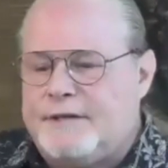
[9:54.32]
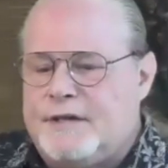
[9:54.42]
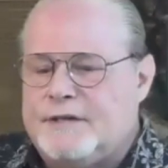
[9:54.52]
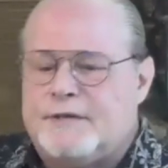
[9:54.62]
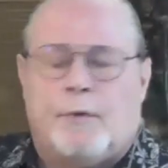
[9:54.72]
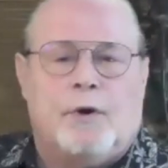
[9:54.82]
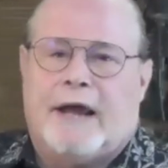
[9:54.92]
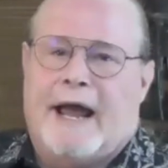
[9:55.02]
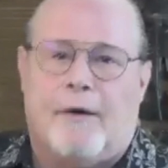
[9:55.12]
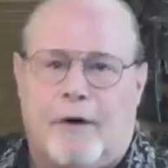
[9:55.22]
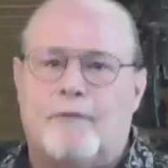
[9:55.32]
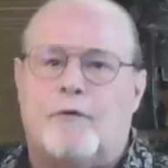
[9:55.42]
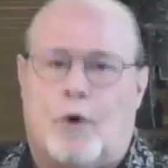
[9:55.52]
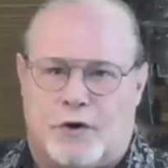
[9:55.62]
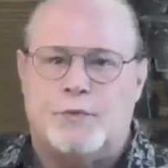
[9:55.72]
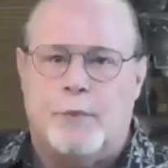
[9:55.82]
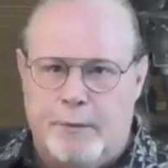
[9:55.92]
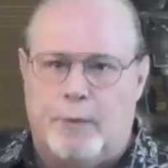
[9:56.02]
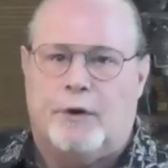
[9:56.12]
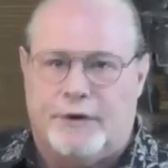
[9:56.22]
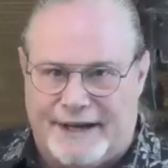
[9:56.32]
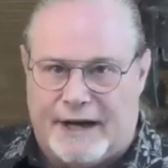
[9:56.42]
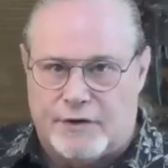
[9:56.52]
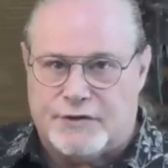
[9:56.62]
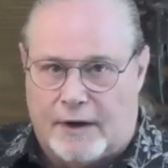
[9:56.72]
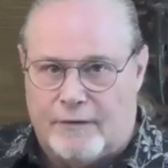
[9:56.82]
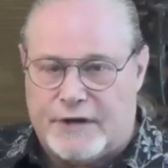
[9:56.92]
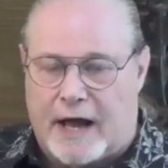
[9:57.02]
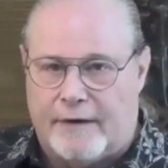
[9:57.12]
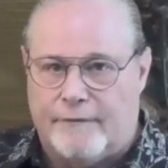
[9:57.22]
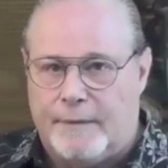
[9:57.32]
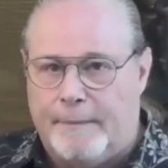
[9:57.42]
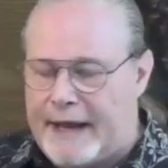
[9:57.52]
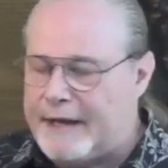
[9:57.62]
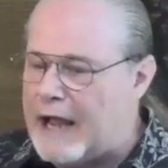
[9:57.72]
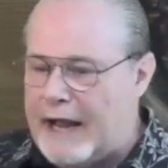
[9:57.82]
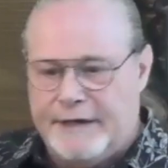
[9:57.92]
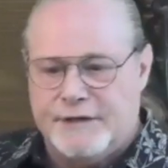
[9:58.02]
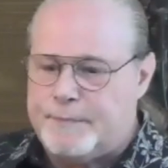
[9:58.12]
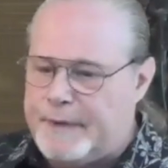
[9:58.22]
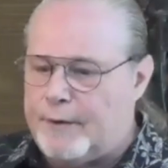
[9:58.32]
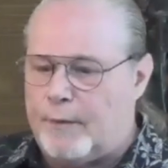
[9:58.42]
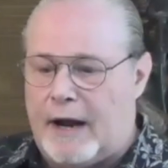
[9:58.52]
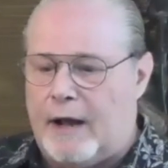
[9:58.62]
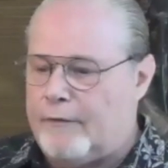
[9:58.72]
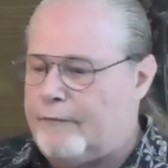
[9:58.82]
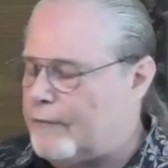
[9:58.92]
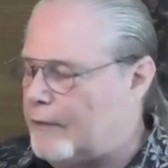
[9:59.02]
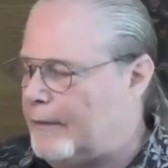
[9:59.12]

is, well, of course, we will dig ourselves out of it. Mankind has been around for